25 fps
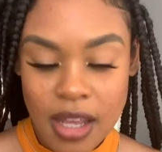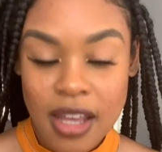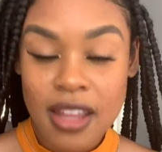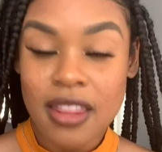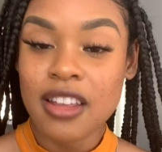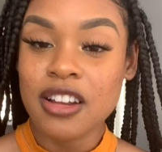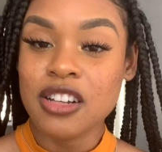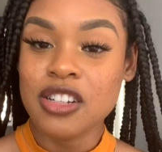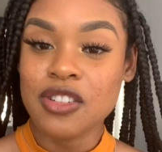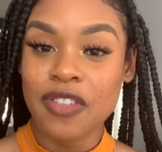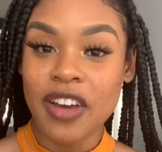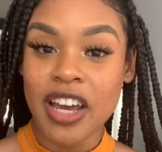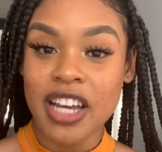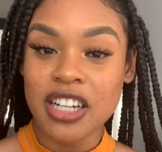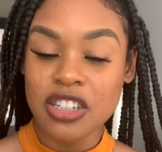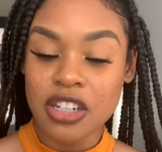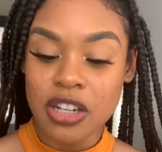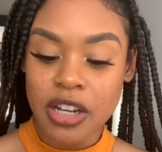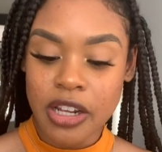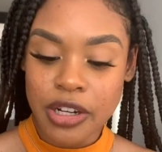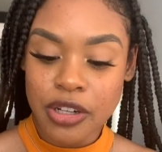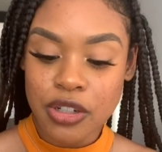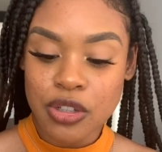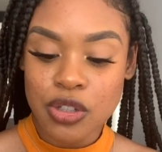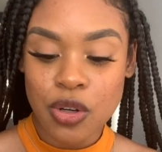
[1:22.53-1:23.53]
There's fashion
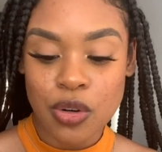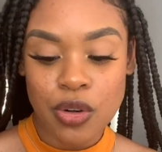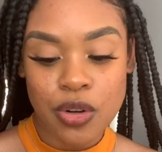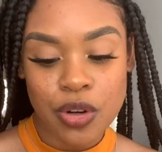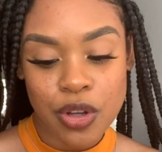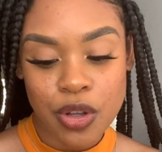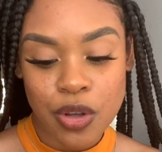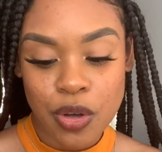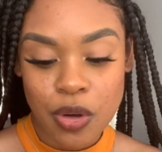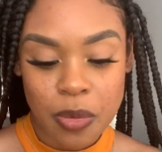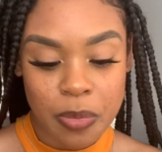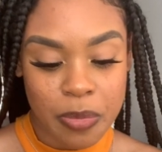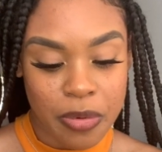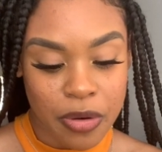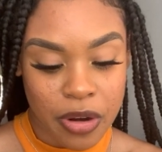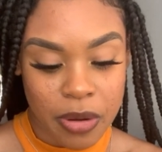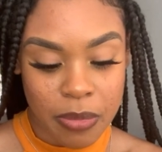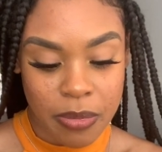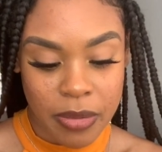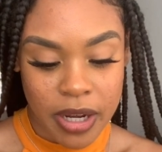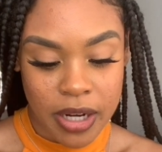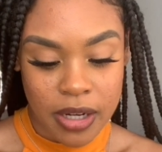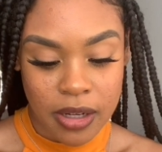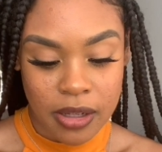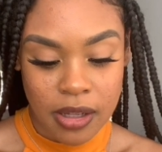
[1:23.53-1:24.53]
editorial or print
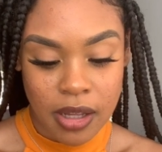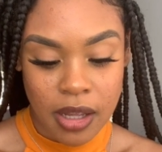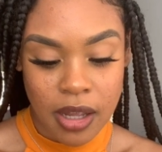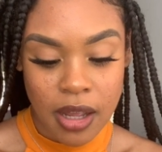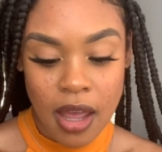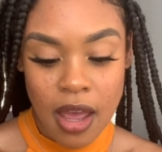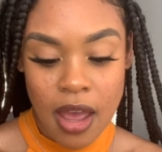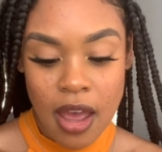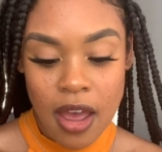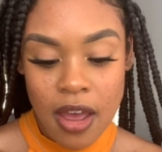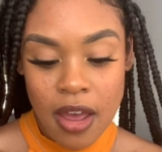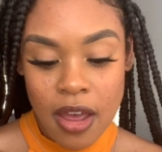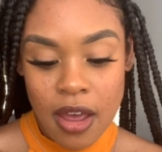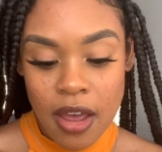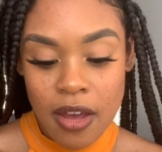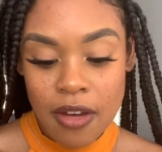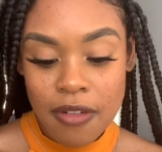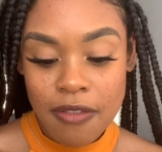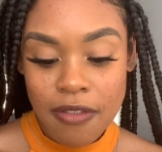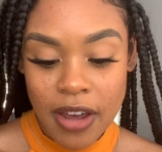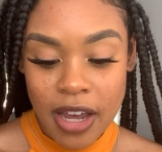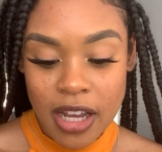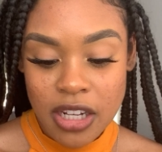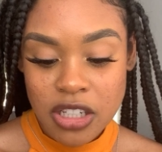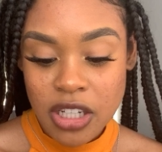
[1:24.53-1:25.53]
modeling,
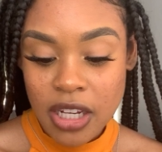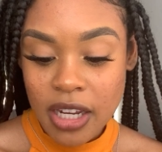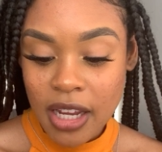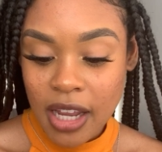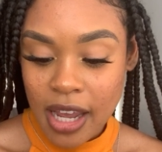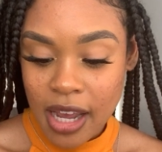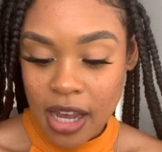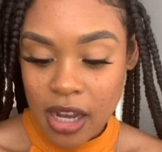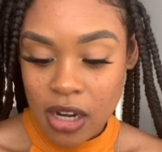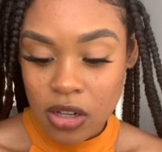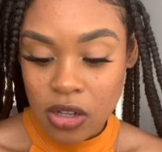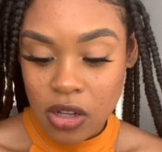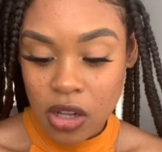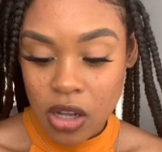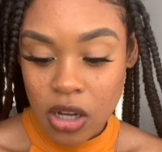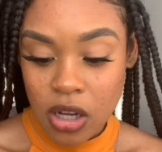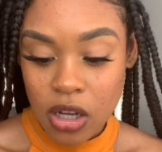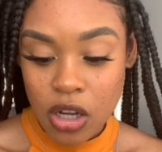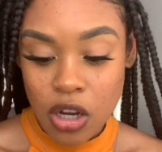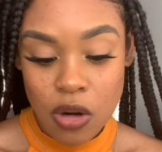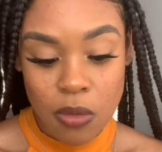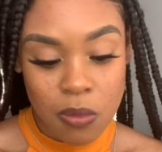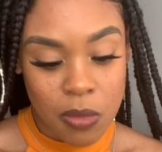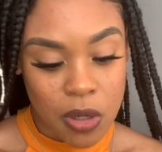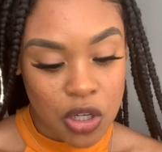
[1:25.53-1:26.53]
fashion catalog,
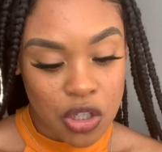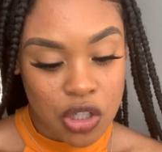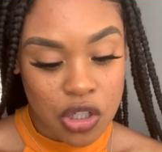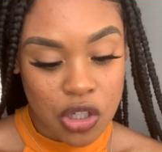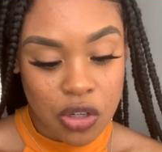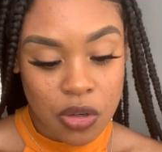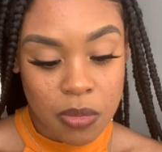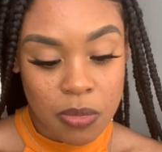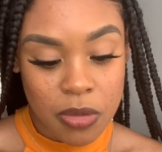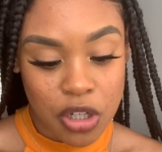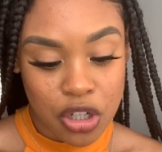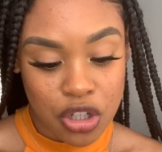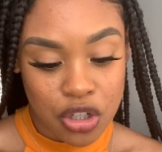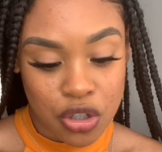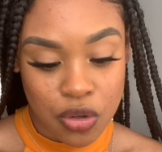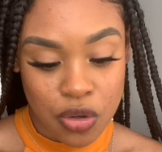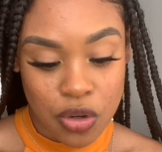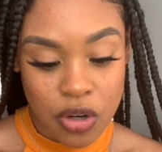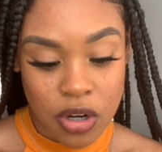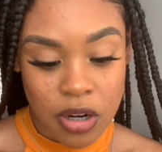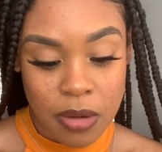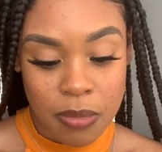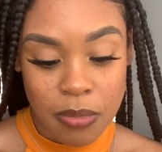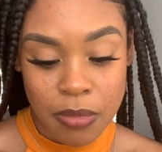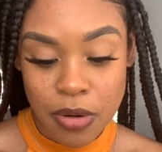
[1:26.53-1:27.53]
commercial,
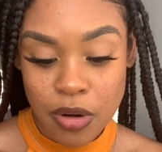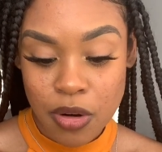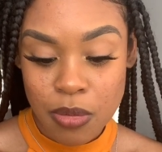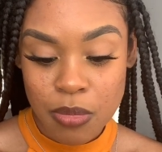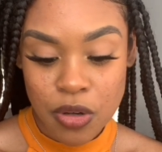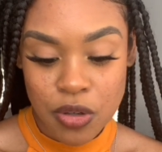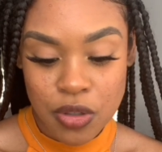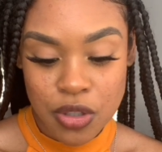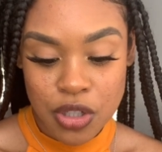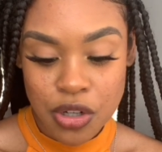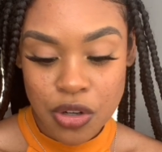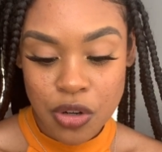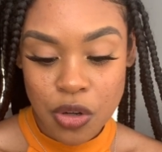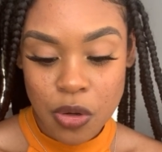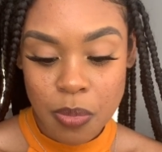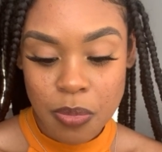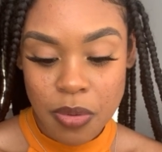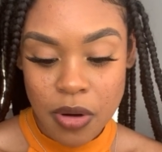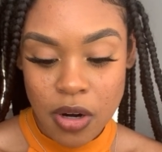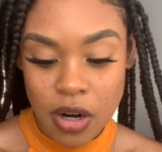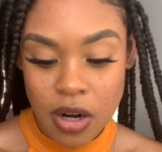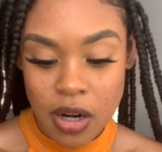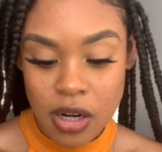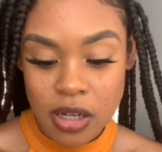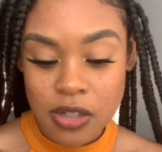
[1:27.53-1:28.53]
mature, promotional
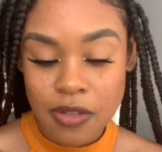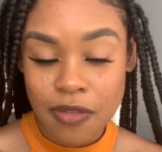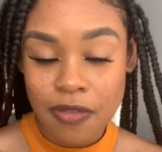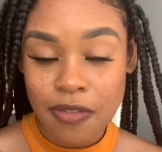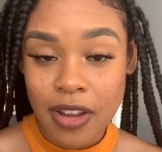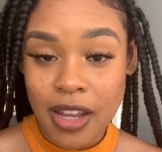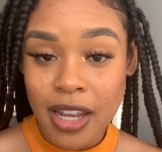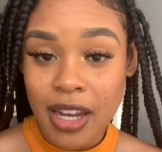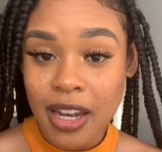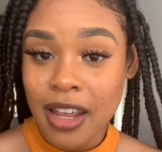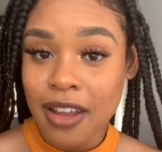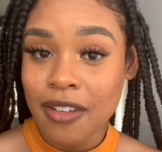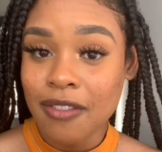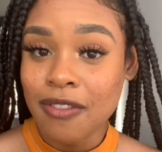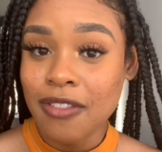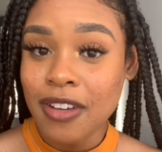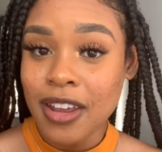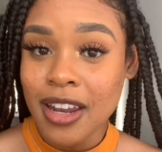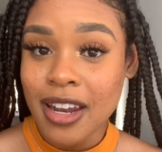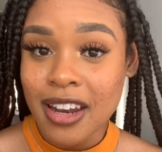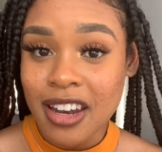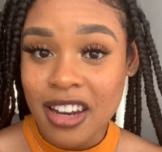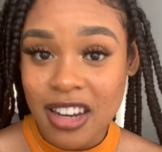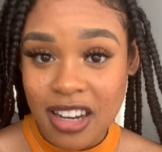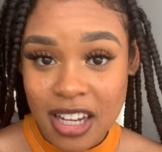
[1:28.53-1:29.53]
parts, fit and
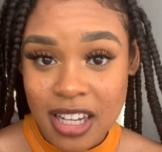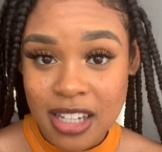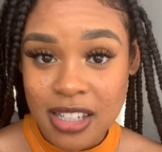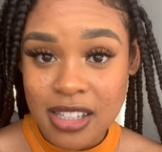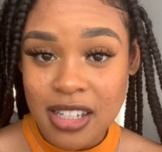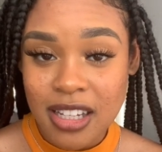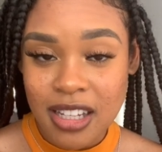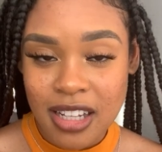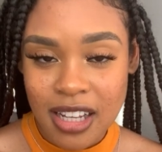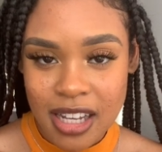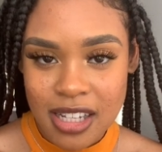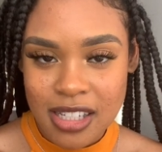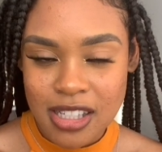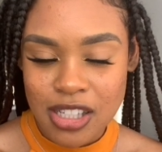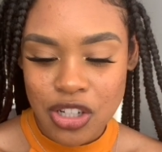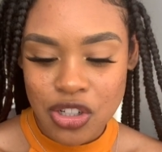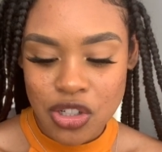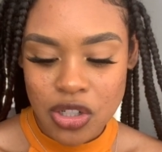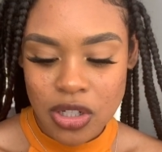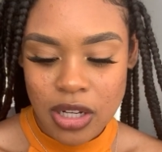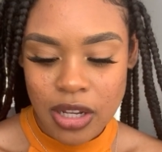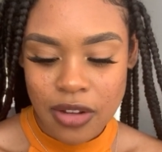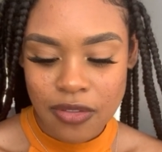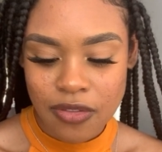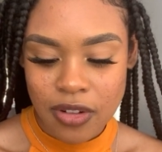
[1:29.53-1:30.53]
fitness. Yes, there's
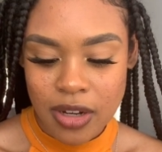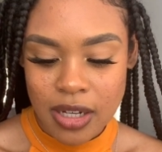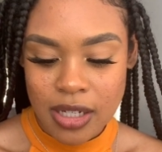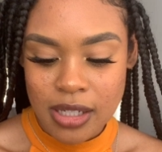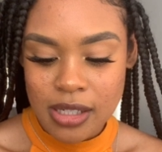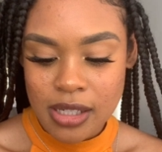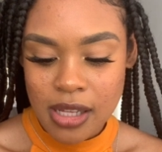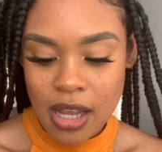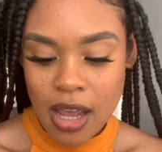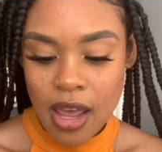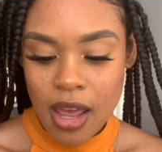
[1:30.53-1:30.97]
a difference.